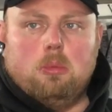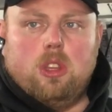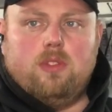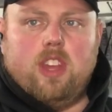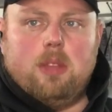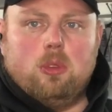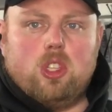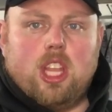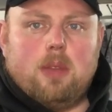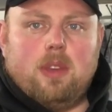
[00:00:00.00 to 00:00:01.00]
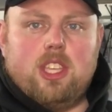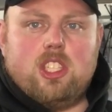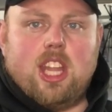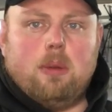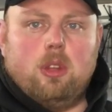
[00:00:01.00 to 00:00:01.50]
but it's very much like my
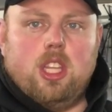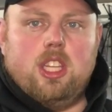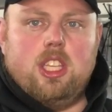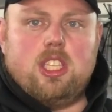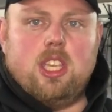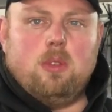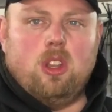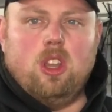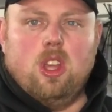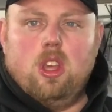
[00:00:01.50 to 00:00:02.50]
Snapon EDC one,